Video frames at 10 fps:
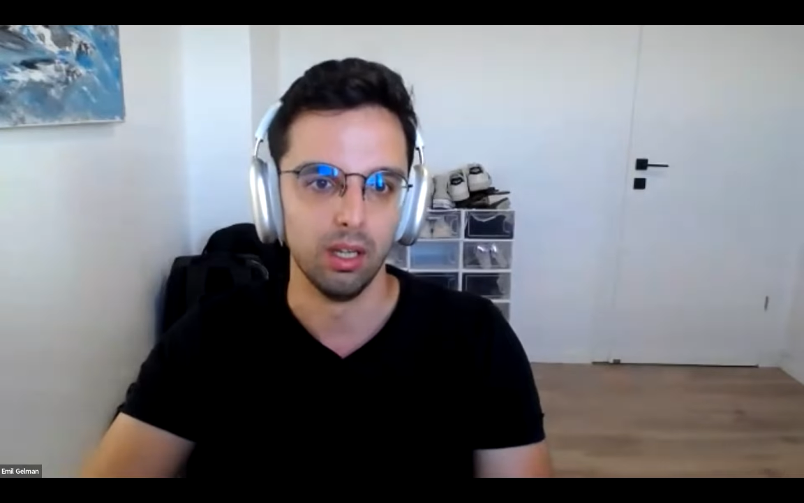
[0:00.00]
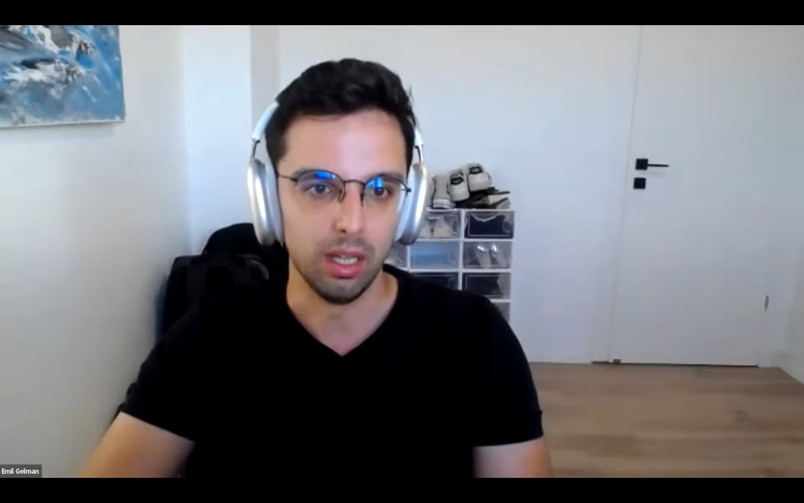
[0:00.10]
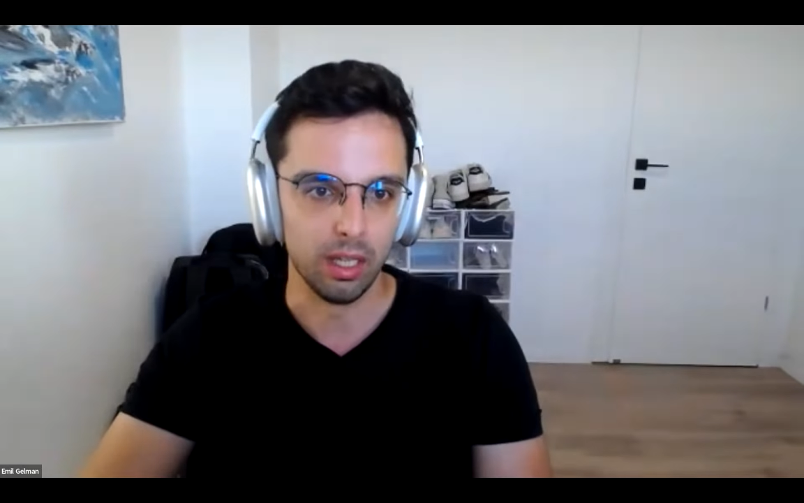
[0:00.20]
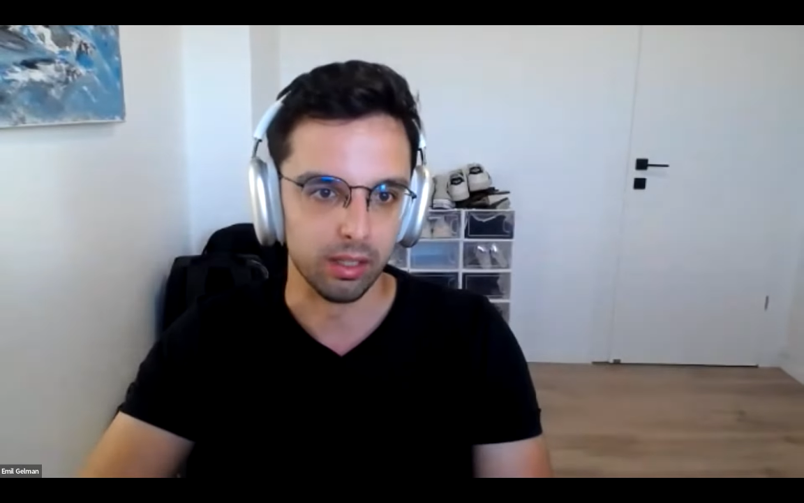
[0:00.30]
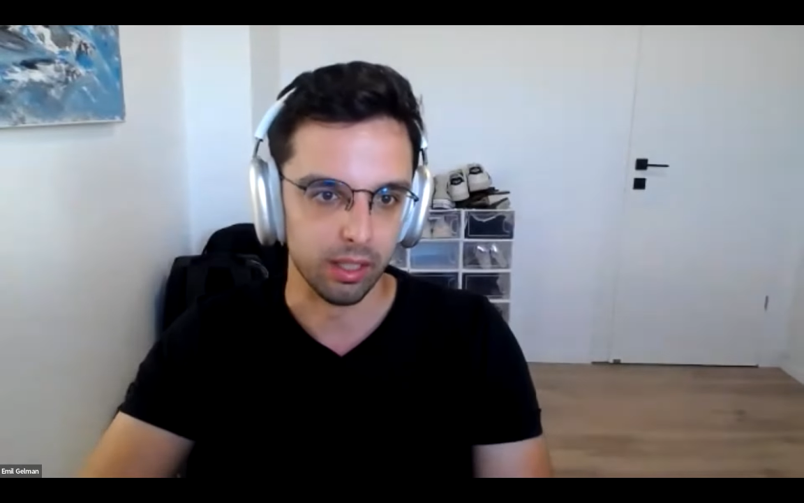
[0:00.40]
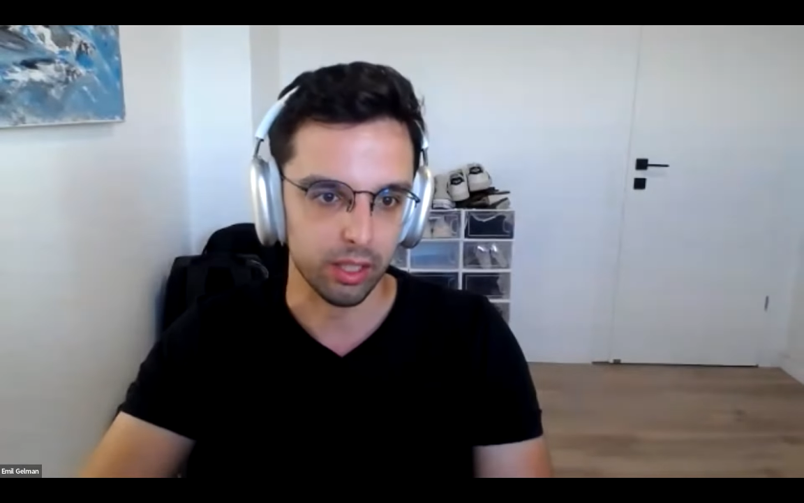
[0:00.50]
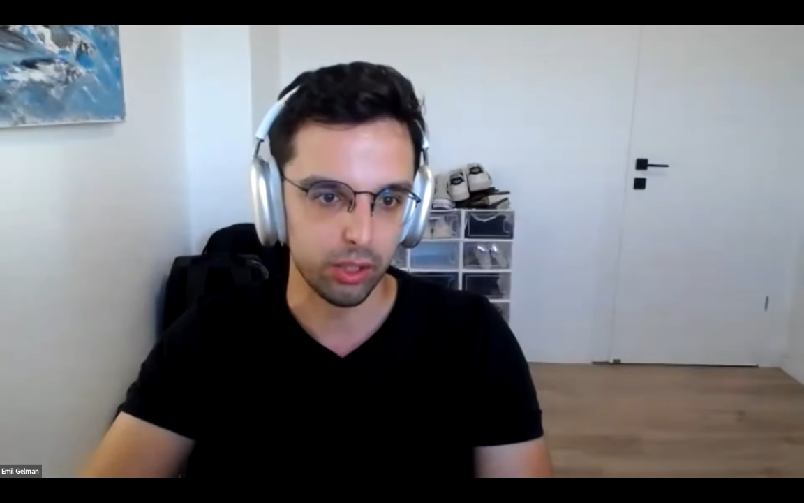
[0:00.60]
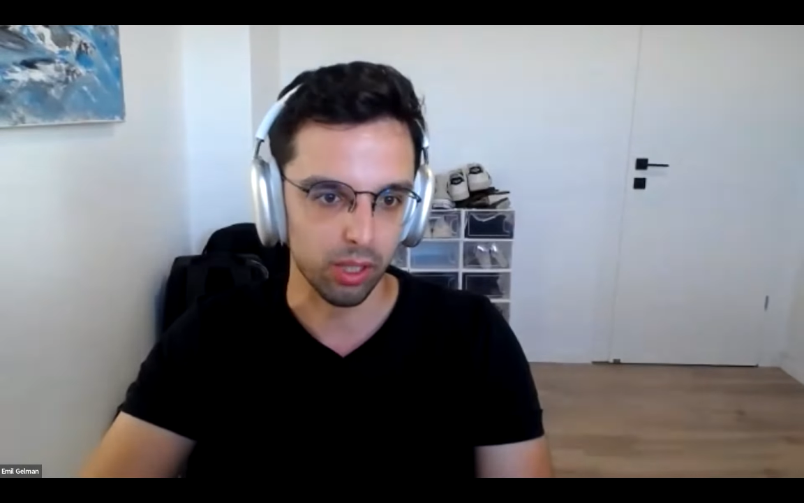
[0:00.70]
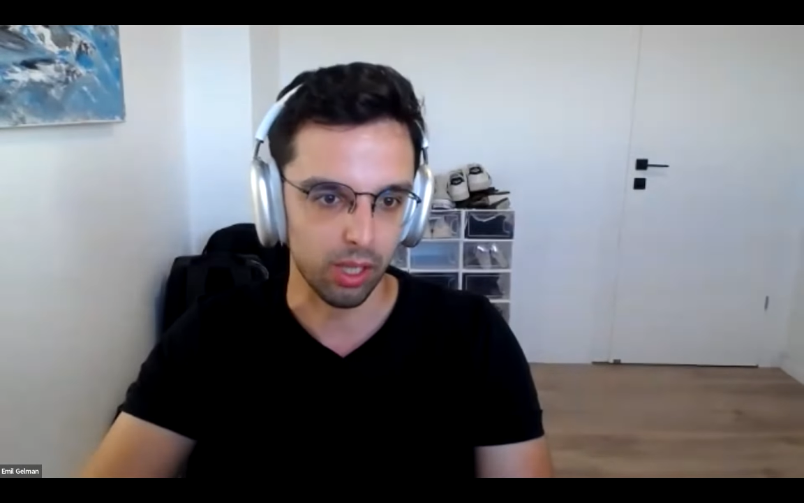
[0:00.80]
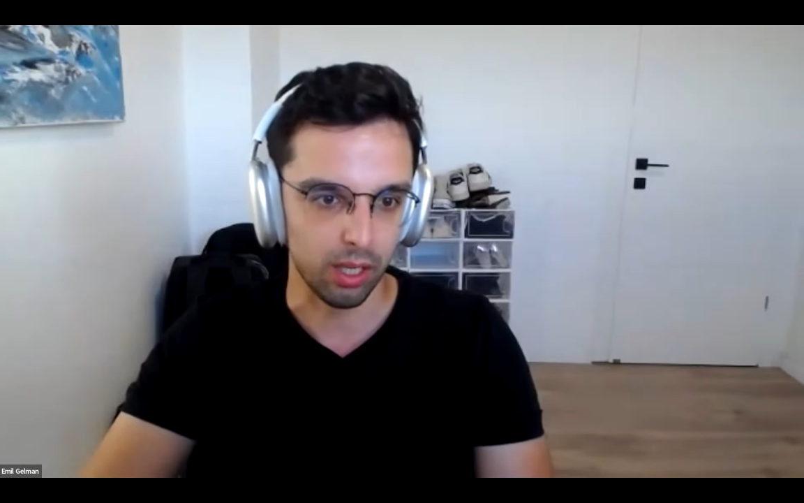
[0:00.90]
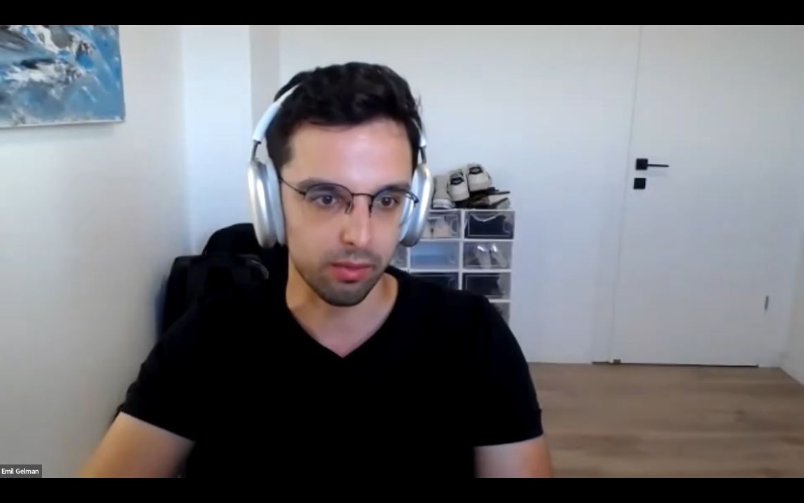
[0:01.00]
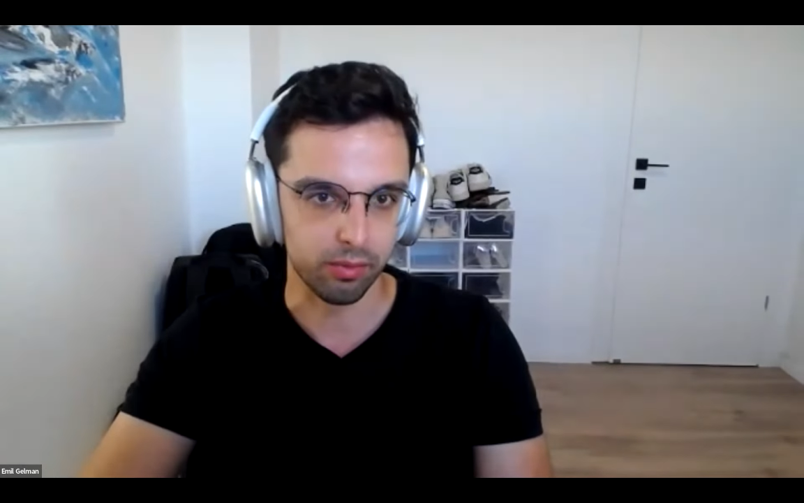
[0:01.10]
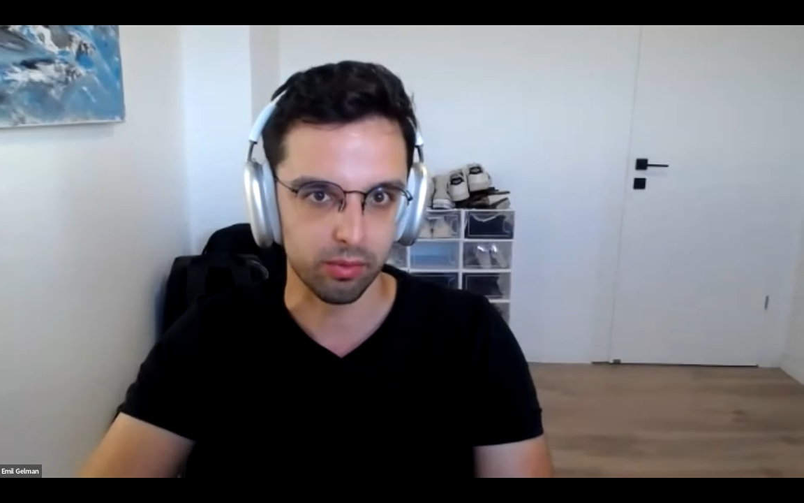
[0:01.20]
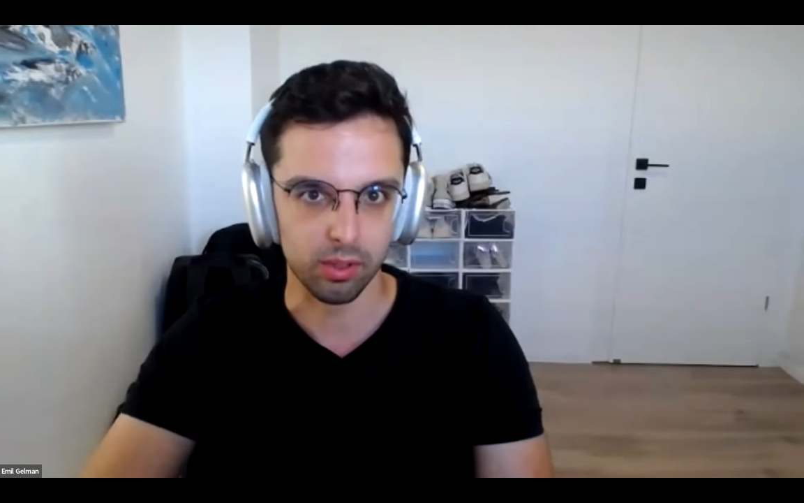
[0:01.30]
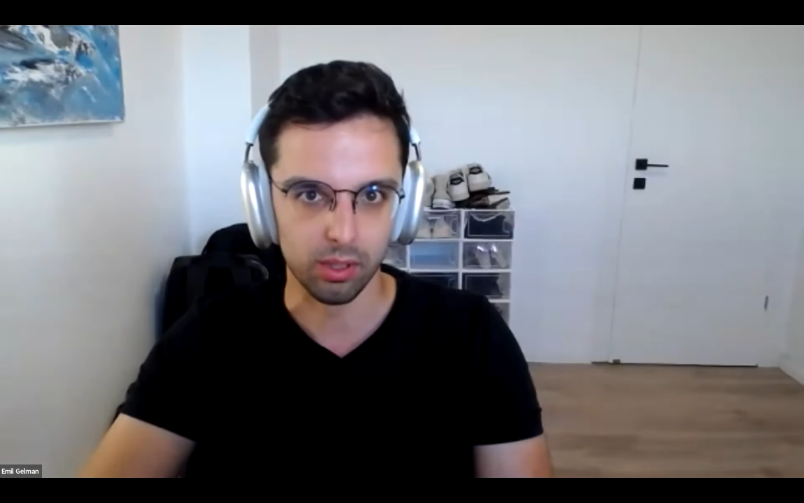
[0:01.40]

And the issue I have,